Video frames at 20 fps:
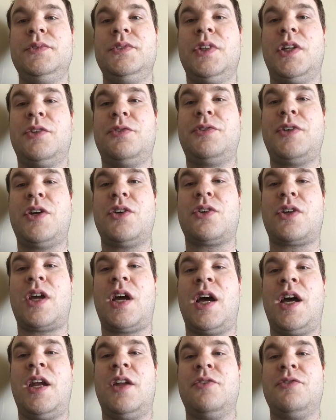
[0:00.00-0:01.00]
I felt
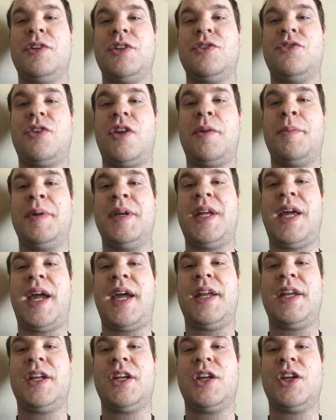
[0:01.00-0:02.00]
kind of
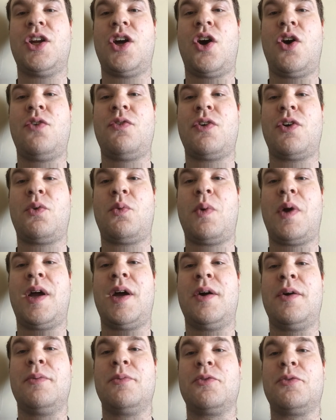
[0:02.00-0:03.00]
intimidated and
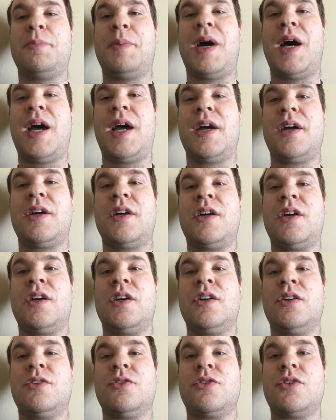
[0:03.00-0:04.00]
overwhelmed by
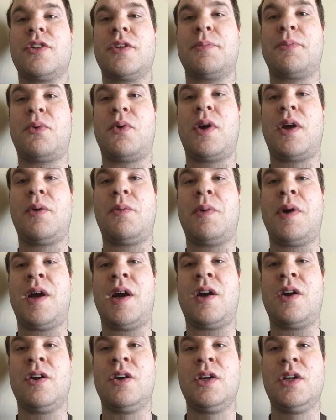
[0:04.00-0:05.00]
her to the point
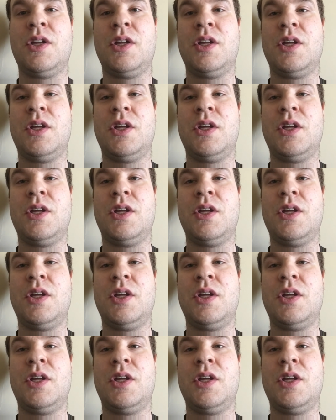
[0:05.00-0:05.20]
where